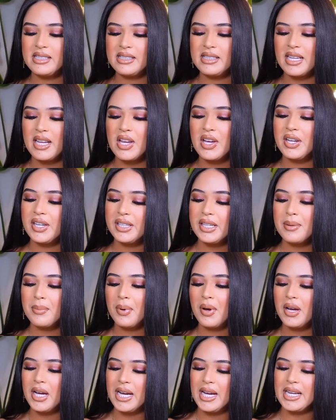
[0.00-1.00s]
is the honey
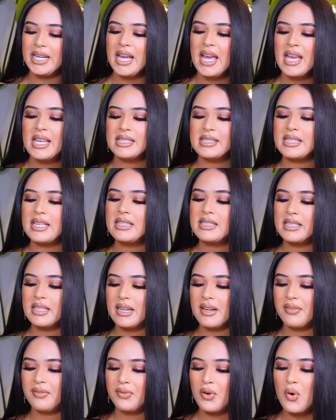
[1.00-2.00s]
pot
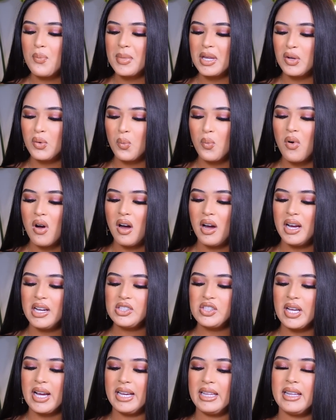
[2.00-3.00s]
sensitive foaming
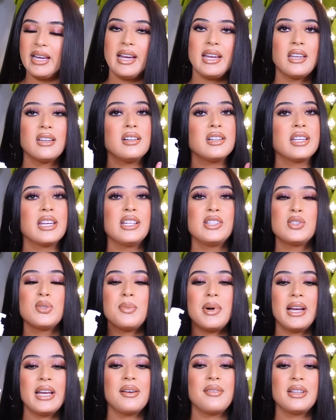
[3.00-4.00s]
wash I like again to
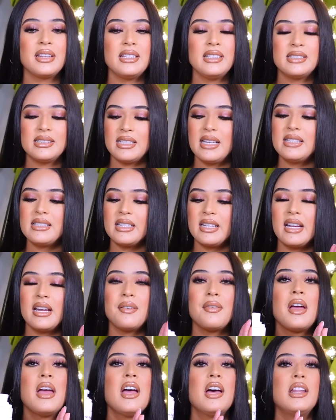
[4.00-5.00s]
buy everything sensitive
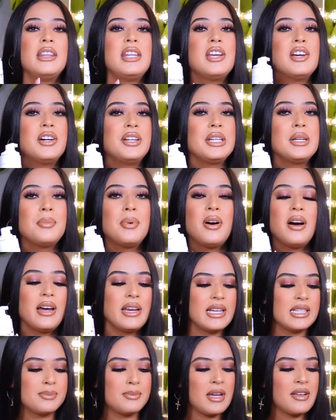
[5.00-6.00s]
the honey
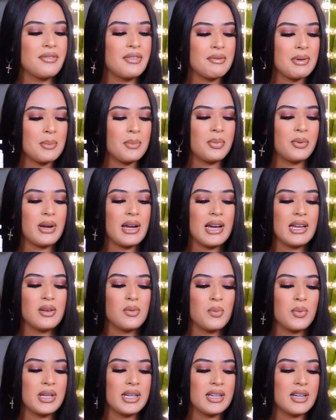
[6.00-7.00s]
pot is my favorite
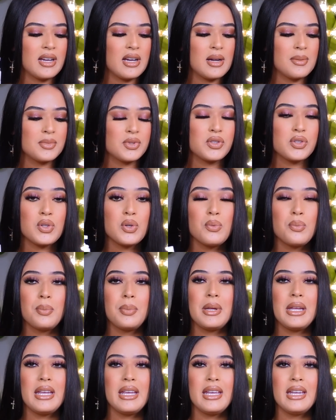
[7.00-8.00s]
brand when it comes to
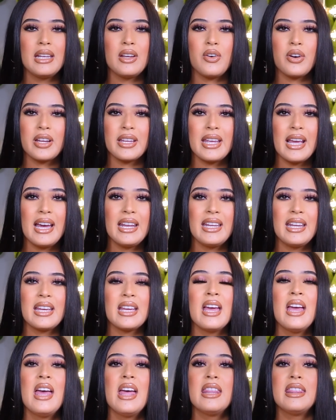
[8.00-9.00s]
being
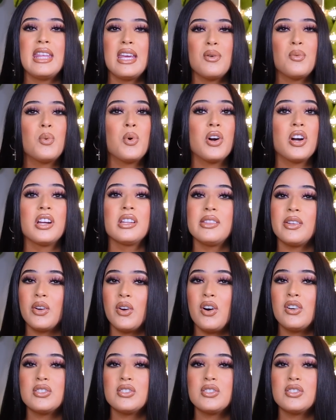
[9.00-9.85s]
organic they work they're